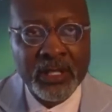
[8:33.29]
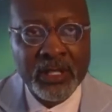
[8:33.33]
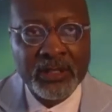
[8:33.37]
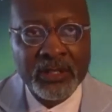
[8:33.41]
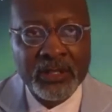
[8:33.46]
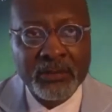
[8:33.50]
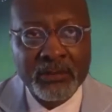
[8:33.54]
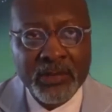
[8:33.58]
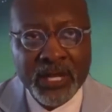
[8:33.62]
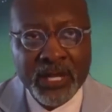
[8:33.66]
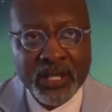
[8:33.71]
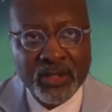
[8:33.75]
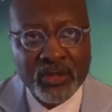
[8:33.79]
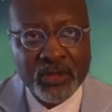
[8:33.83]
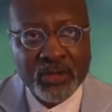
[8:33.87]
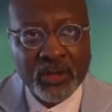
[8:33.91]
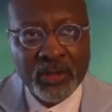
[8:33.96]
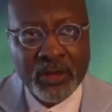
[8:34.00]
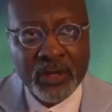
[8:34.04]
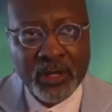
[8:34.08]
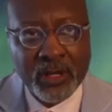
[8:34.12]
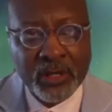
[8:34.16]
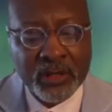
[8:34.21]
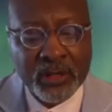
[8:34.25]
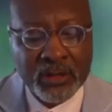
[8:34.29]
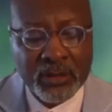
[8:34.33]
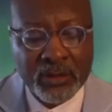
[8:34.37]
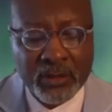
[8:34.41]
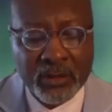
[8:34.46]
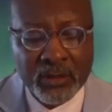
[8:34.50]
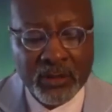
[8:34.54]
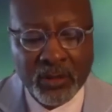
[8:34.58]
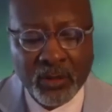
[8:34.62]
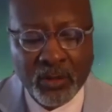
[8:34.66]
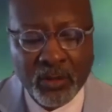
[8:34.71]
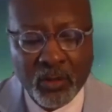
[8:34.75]
to make sure that
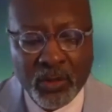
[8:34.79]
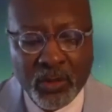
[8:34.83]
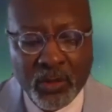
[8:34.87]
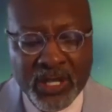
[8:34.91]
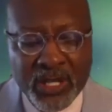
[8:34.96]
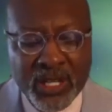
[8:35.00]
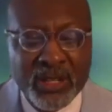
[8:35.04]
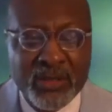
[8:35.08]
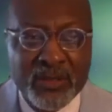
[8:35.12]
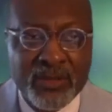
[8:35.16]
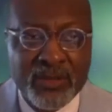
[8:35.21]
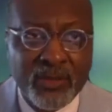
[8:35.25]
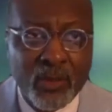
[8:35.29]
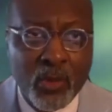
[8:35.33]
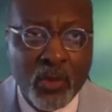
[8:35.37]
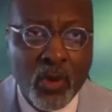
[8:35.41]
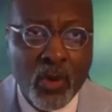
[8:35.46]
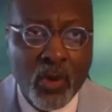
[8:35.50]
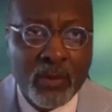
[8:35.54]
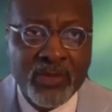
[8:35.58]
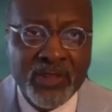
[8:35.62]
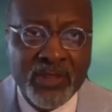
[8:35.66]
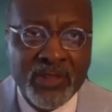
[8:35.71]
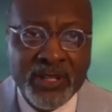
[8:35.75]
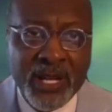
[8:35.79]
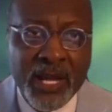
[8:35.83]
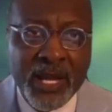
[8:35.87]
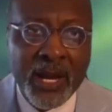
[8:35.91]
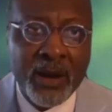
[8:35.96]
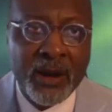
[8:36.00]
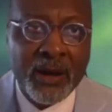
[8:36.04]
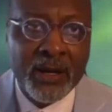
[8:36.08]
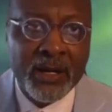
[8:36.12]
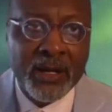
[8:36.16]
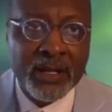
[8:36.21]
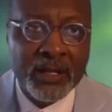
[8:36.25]
we inform the
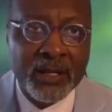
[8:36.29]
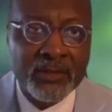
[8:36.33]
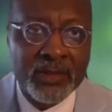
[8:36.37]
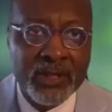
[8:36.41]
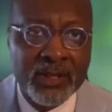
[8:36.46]
narrative.